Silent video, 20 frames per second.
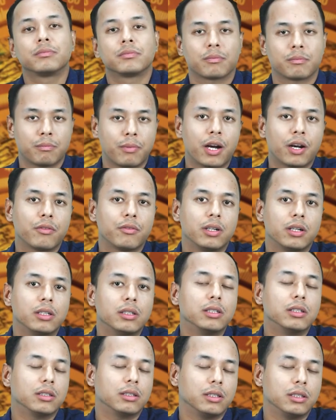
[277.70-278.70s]
part of the
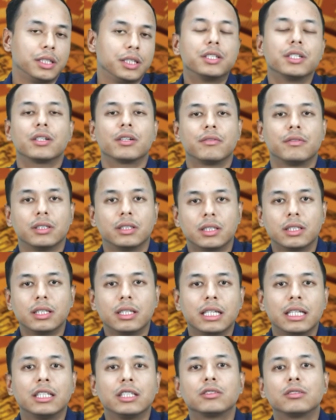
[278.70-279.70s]
interior of the earth,
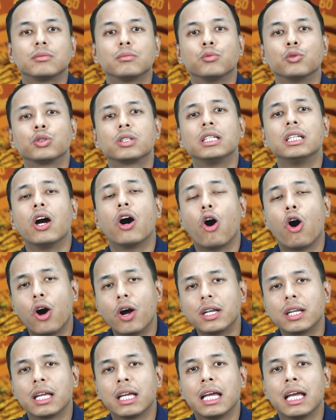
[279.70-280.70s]
it is mostly hot
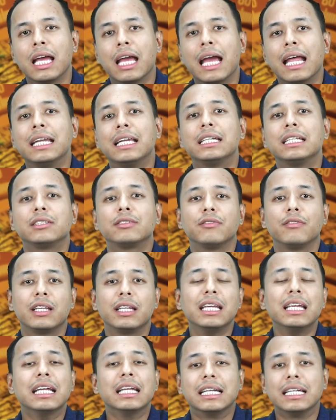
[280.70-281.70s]
and it is
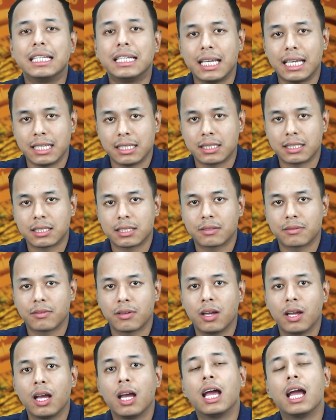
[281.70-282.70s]
very dense.
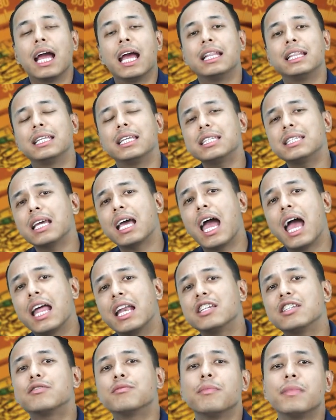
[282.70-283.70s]
And this
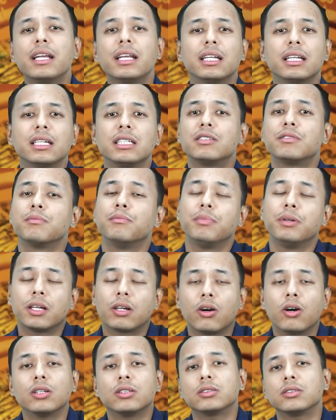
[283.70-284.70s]
arrangement is
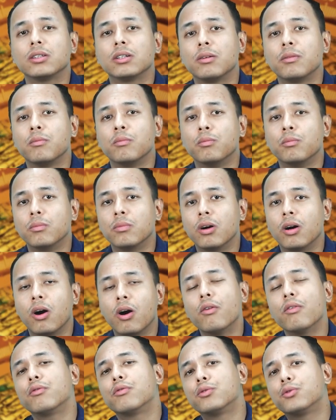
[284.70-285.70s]
because
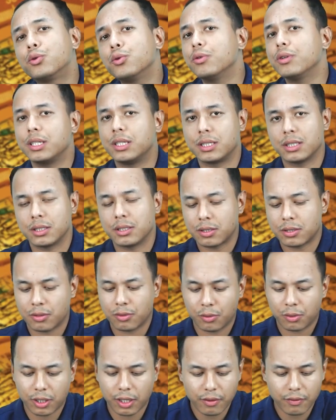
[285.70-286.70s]
of 2 reasons.
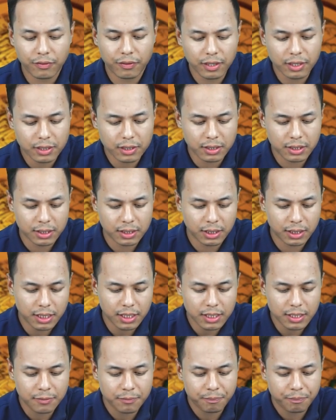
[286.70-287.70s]
Okay, first reason is